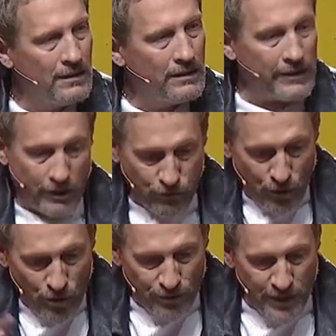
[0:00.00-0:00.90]
That they've
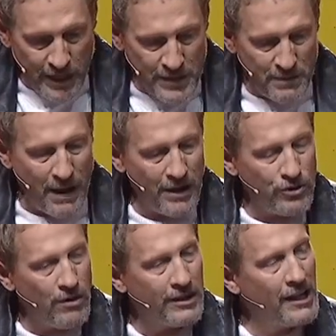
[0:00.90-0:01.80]
wrote things about you
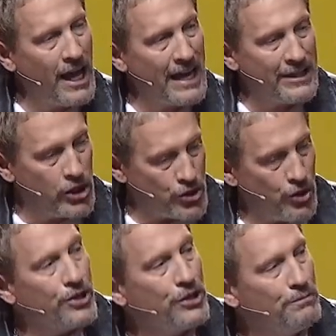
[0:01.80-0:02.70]
online and it's
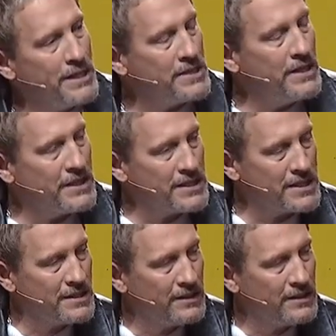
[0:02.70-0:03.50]
hurt your business.